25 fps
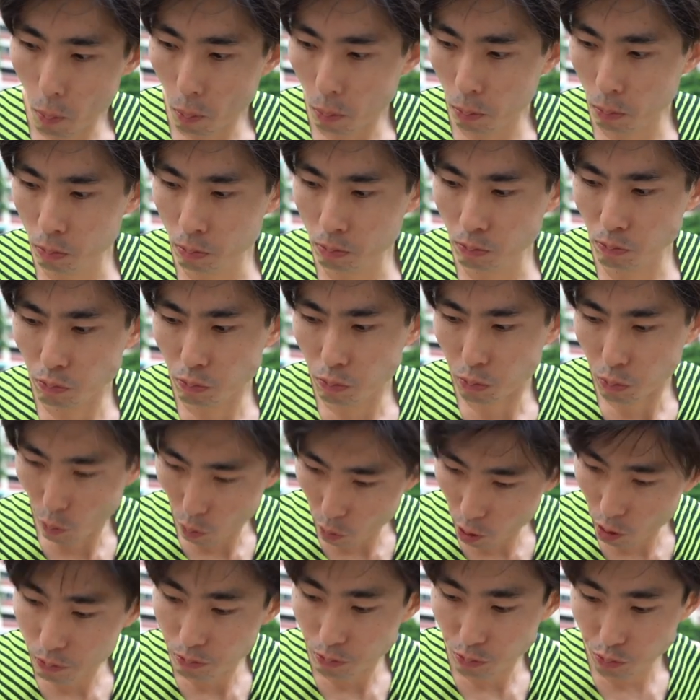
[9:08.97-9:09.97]
Going
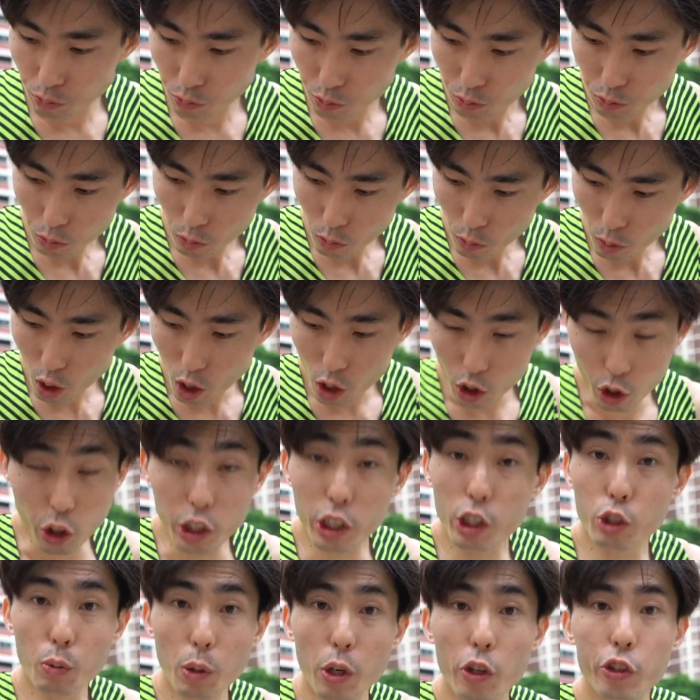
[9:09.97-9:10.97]

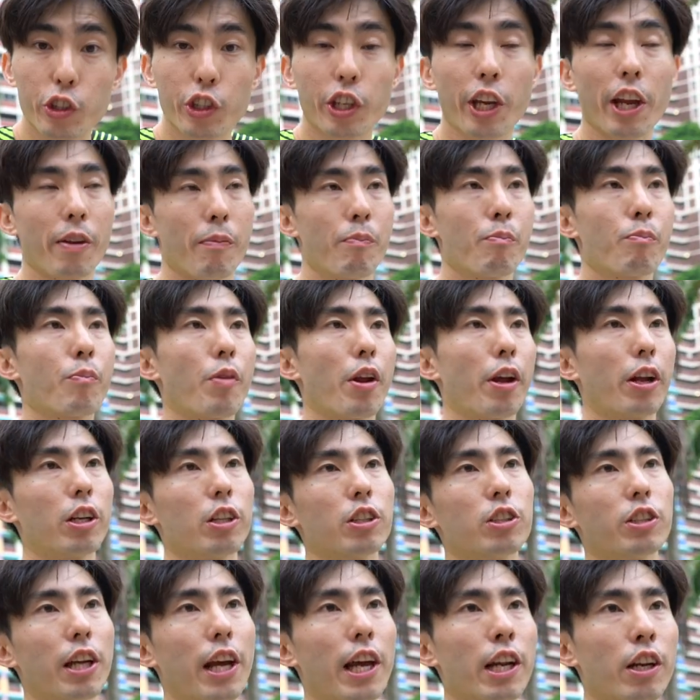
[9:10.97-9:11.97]
as well as I can. Like, this
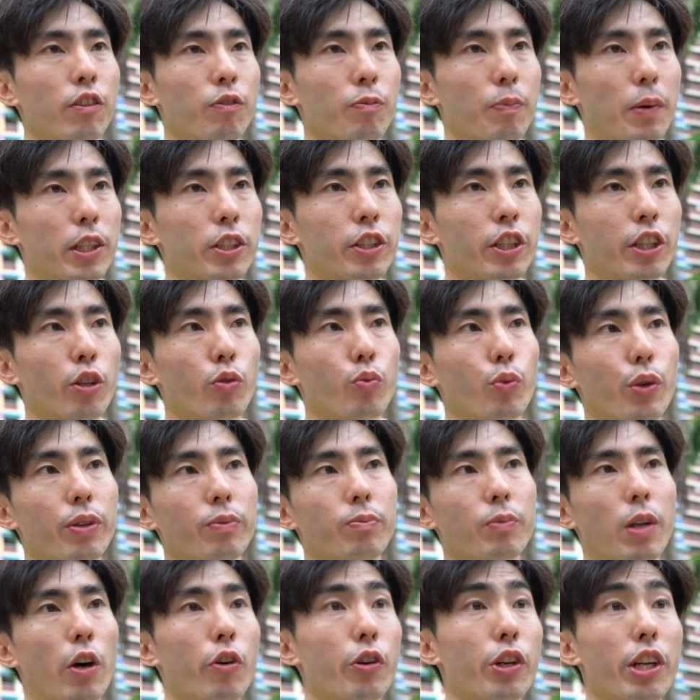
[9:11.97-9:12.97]
is the end of my second week.
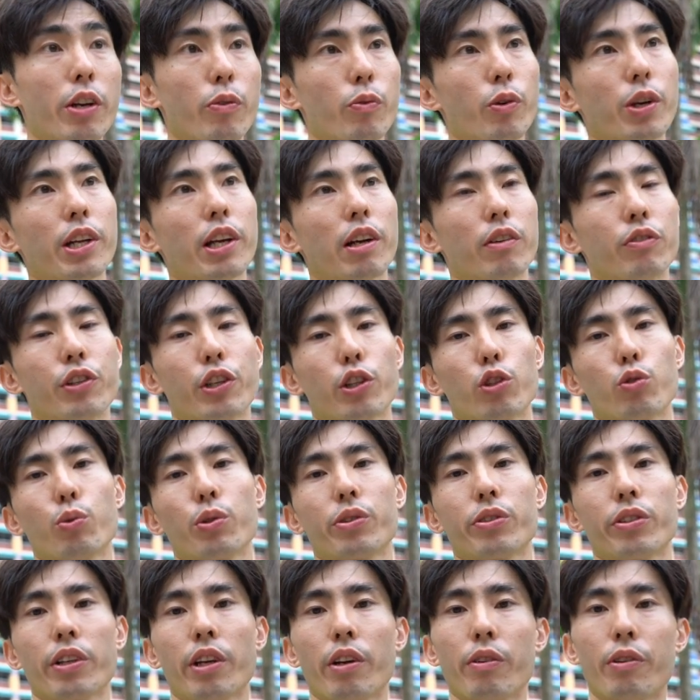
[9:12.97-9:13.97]
I only really have 6
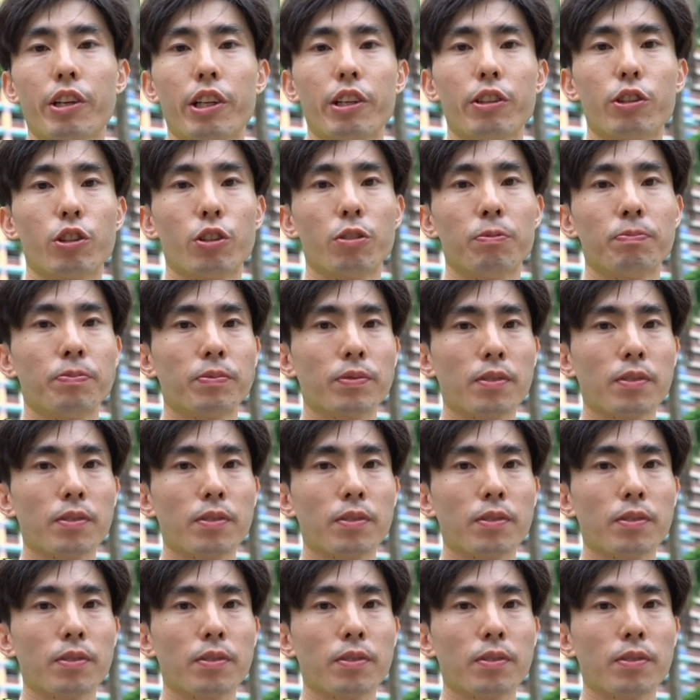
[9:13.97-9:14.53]
weeks to get ready, so.